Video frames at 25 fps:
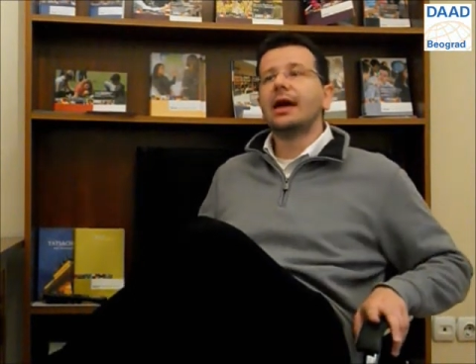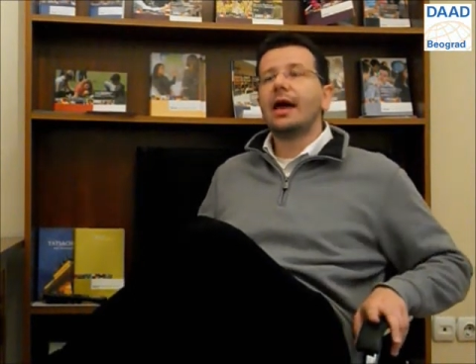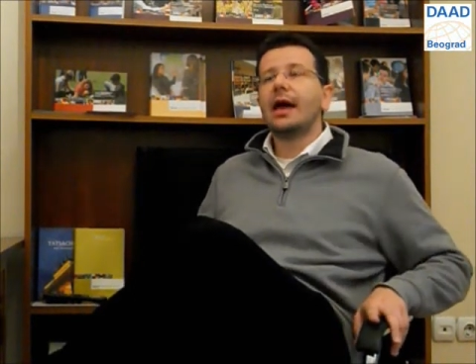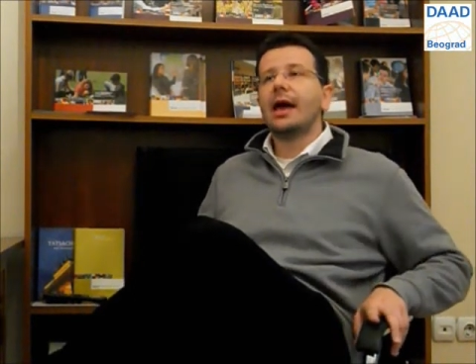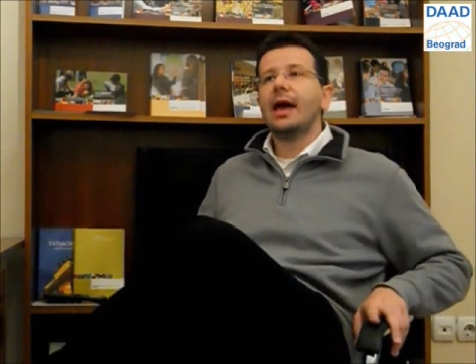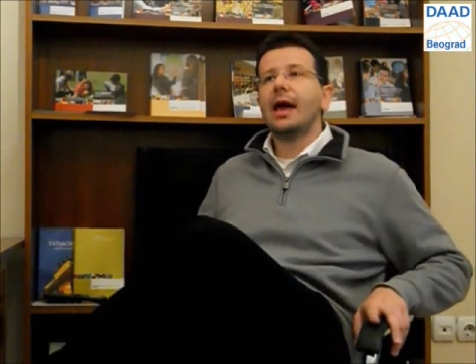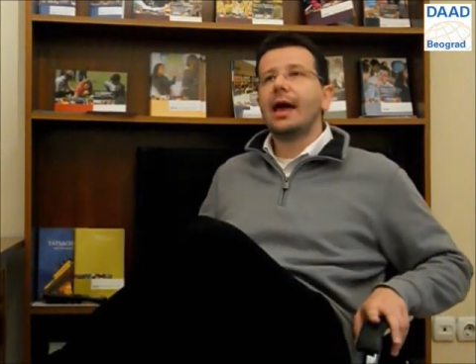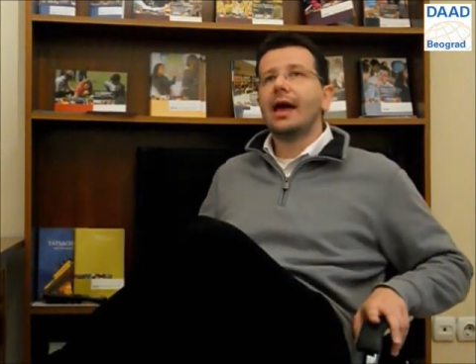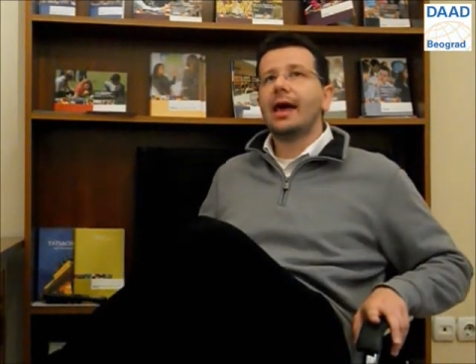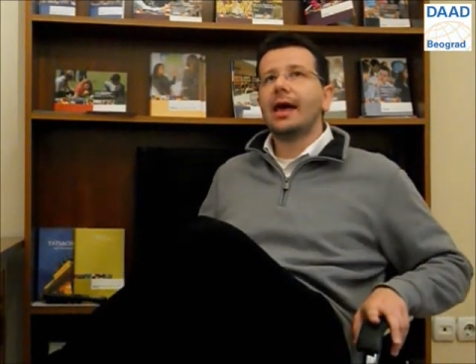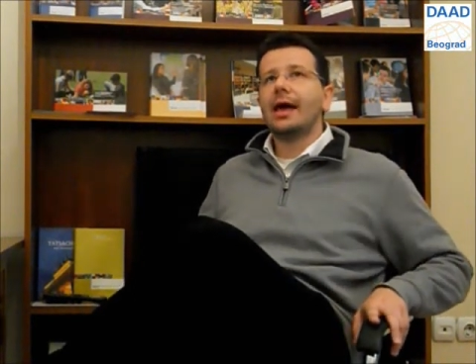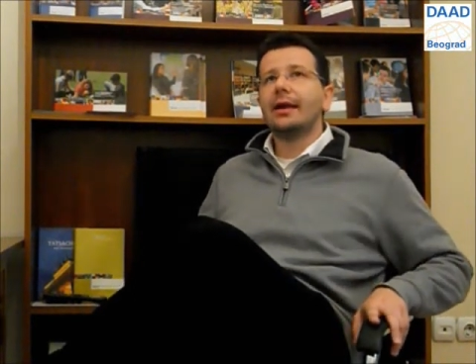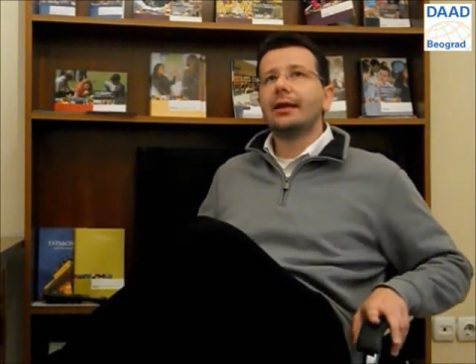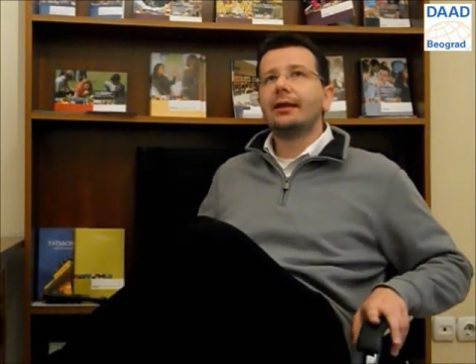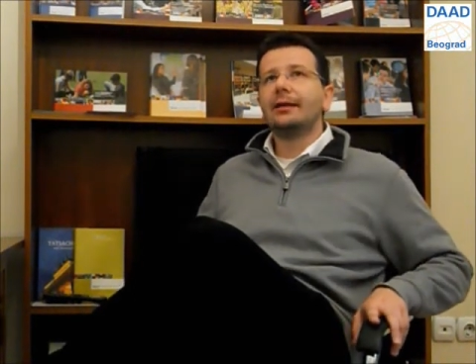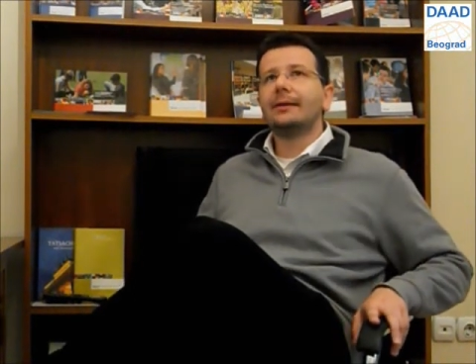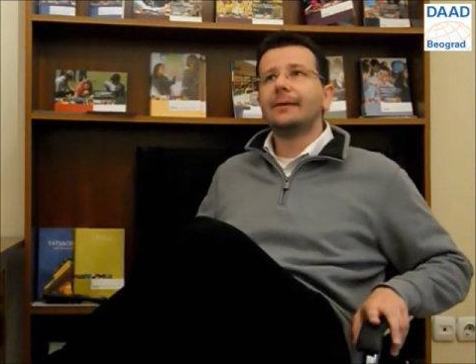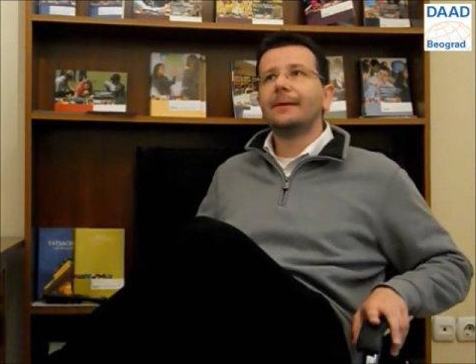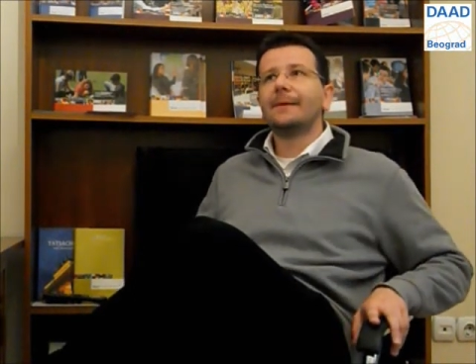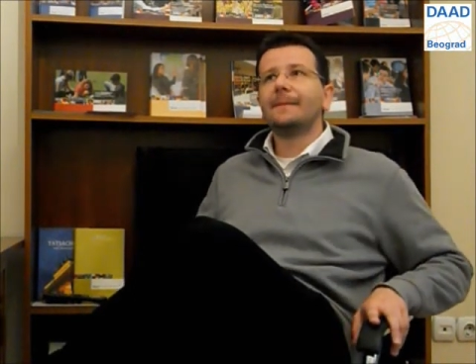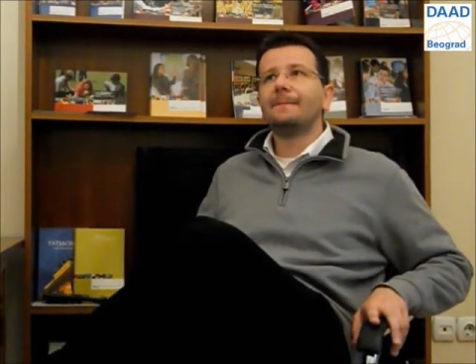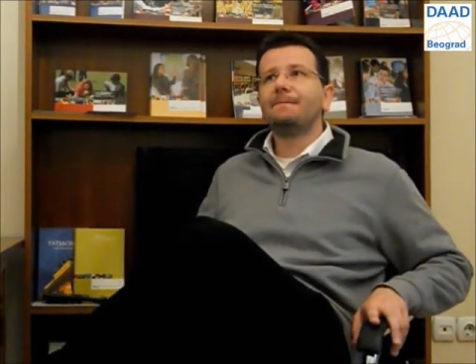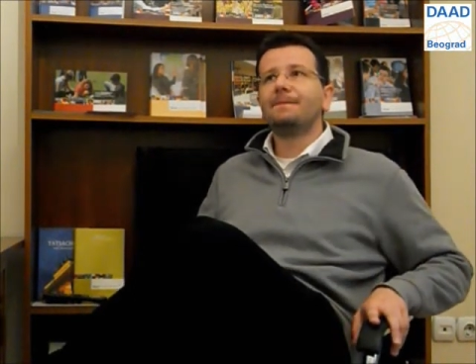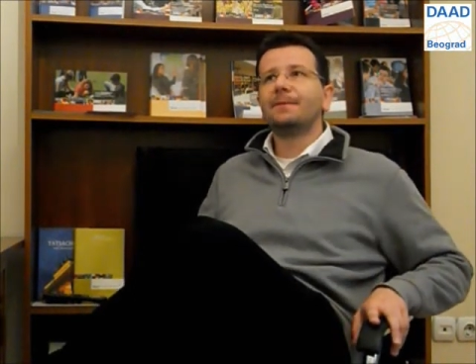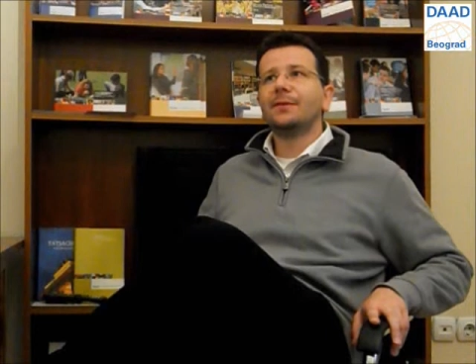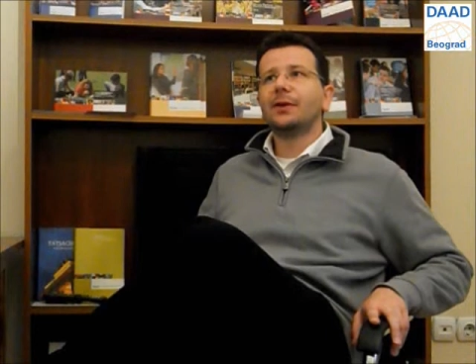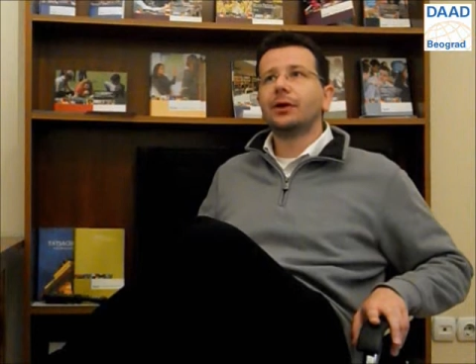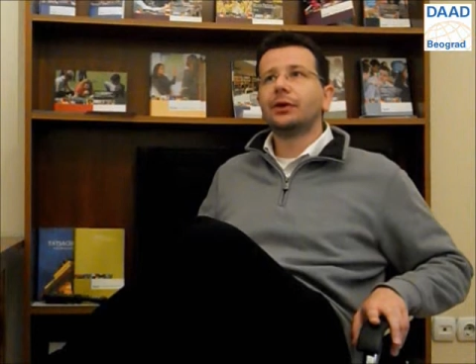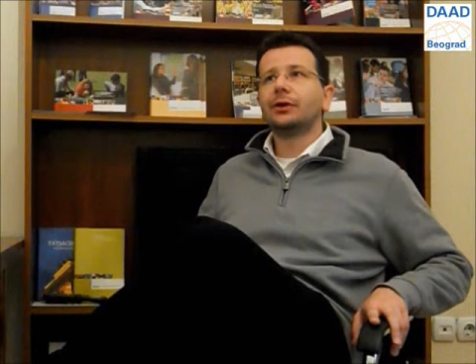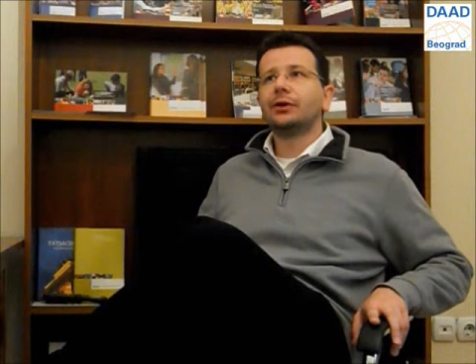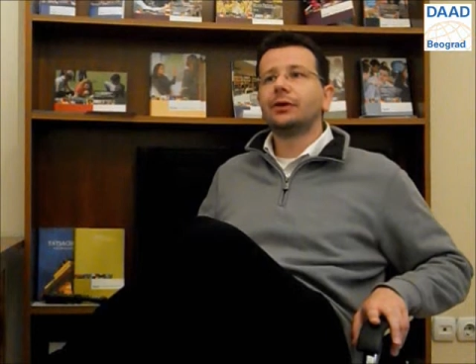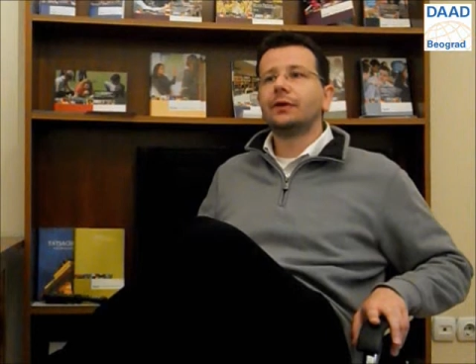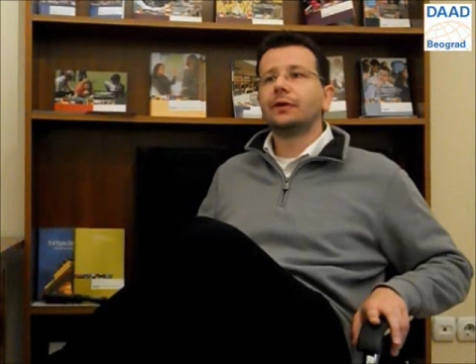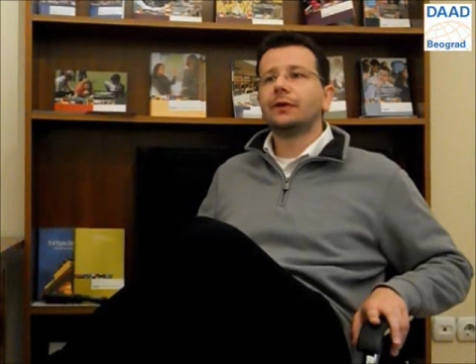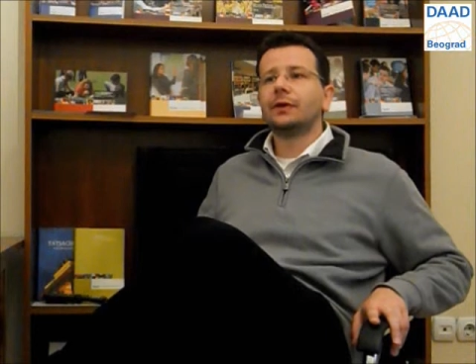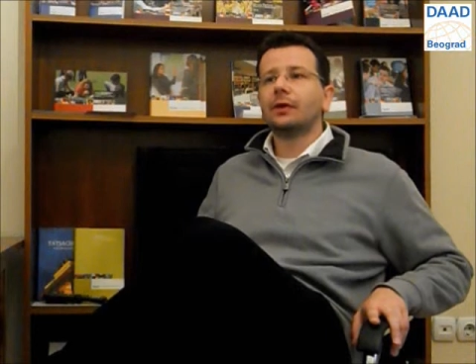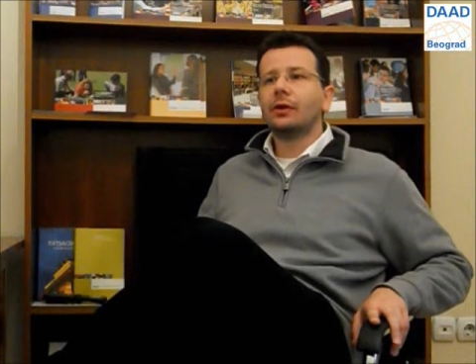and not